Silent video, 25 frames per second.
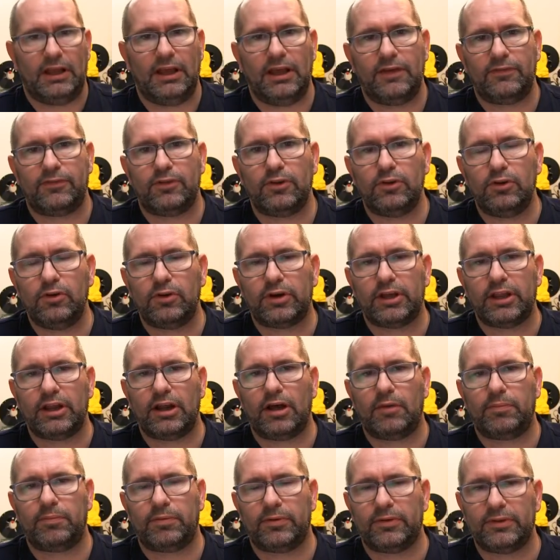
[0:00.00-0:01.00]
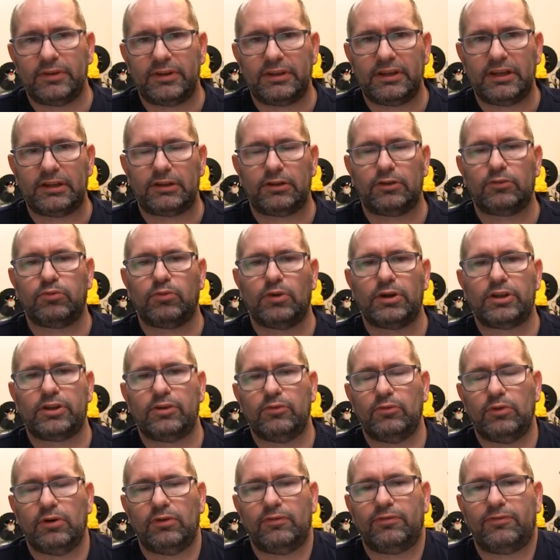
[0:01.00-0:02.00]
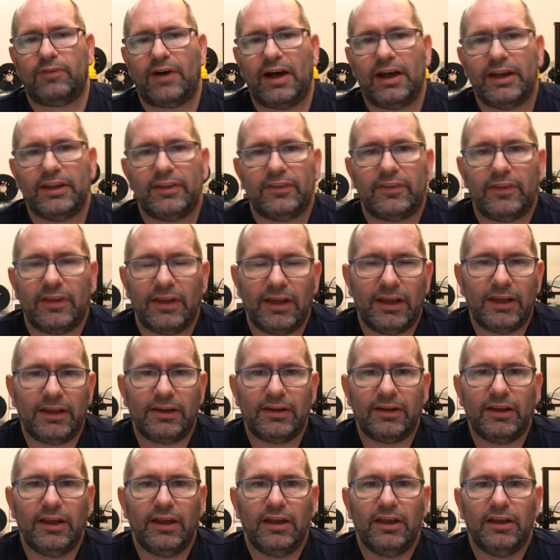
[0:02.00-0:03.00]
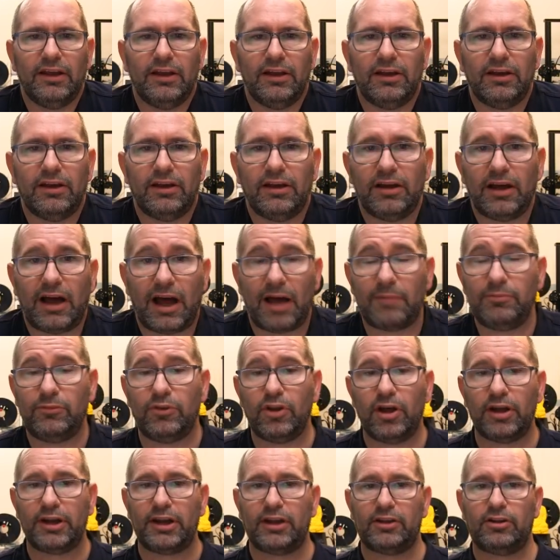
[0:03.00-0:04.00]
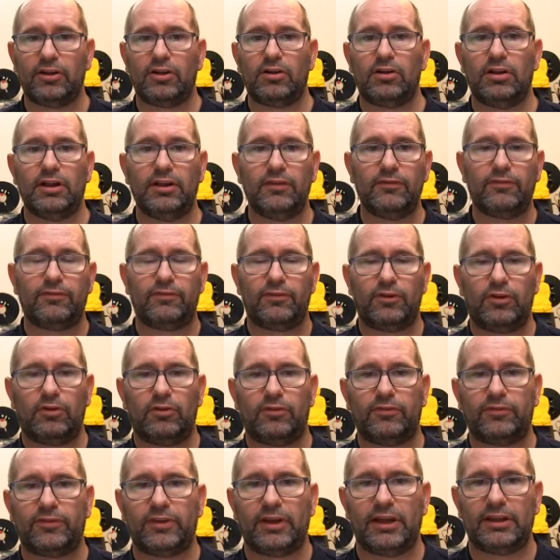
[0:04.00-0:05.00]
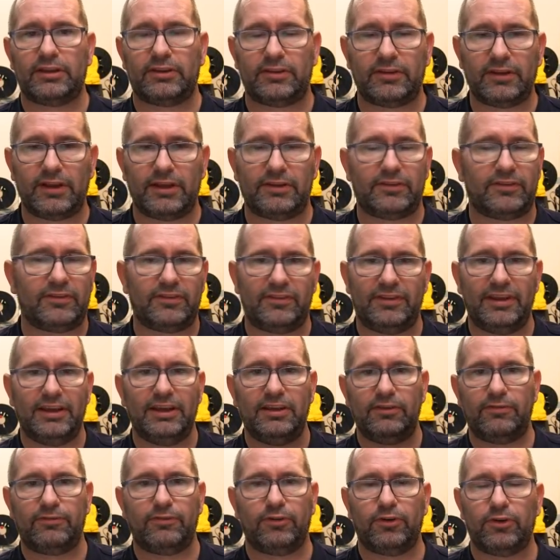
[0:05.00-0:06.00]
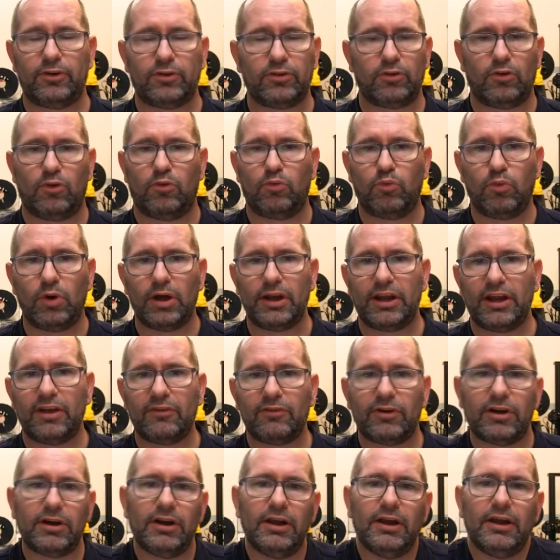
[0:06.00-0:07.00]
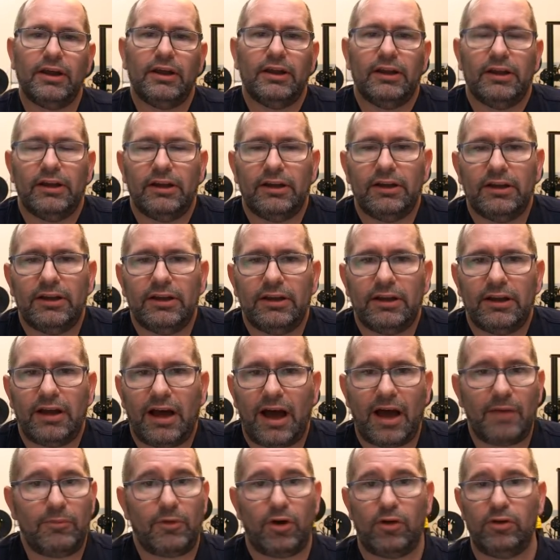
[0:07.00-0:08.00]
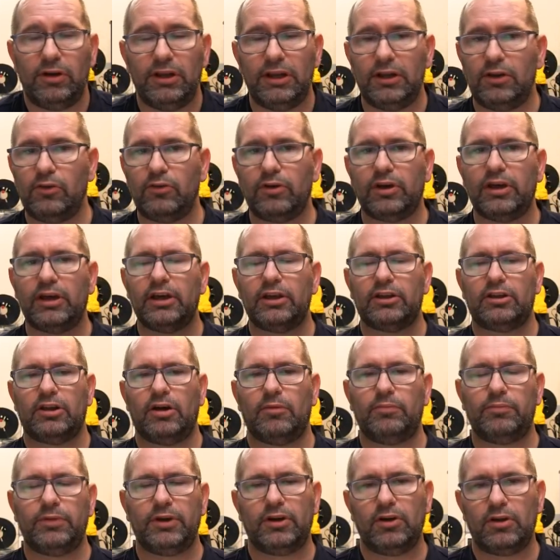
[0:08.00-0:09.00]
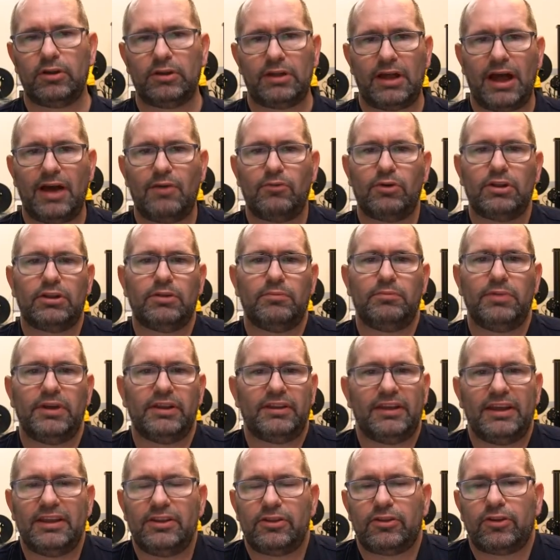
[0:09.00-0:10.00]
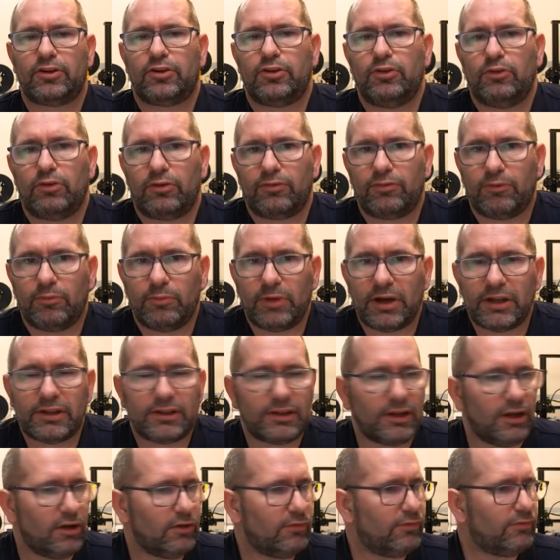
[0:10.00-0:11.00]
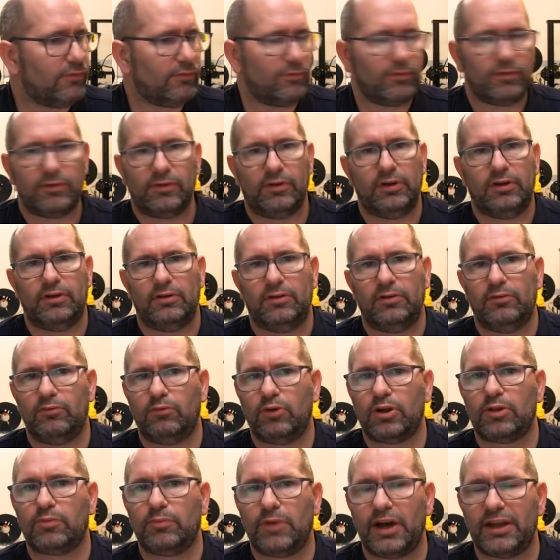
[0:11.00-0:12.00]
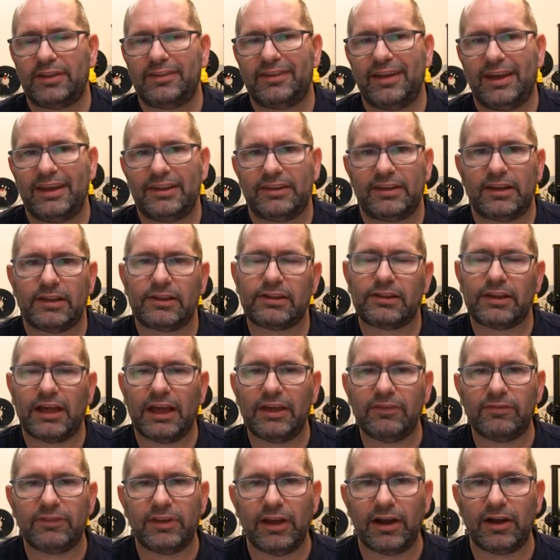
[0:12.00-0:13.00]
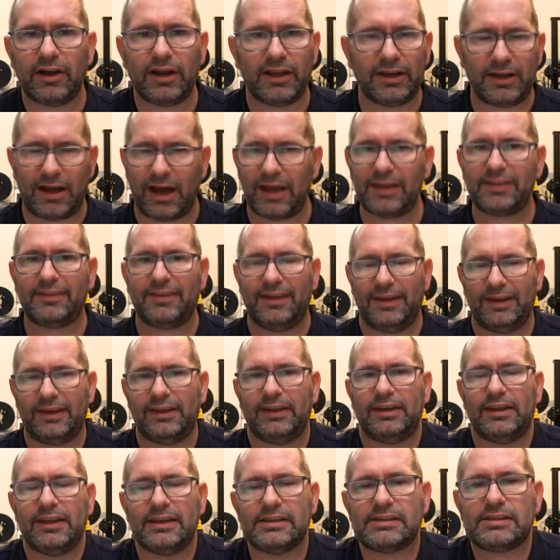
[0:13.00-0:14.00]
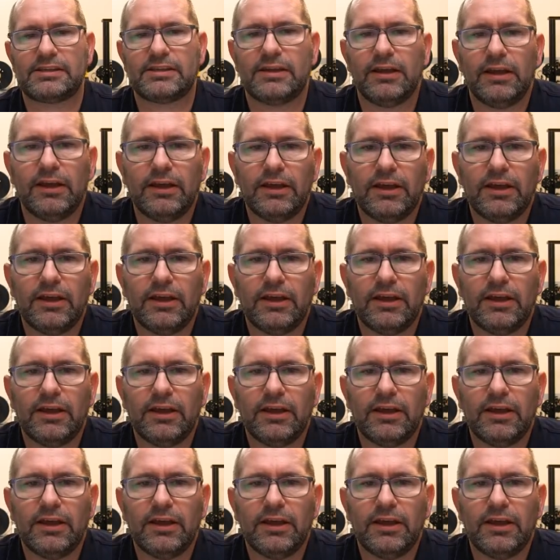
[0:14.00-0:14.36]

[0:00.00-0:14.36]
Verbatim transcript: if you look it up, this is what you will find. And uh, I'm not at all involved at, at Thingiverse or whatever. Uh, I'm only looking it up because I was a bit insecure for myself. Uh, was my data saved there? And I think it is.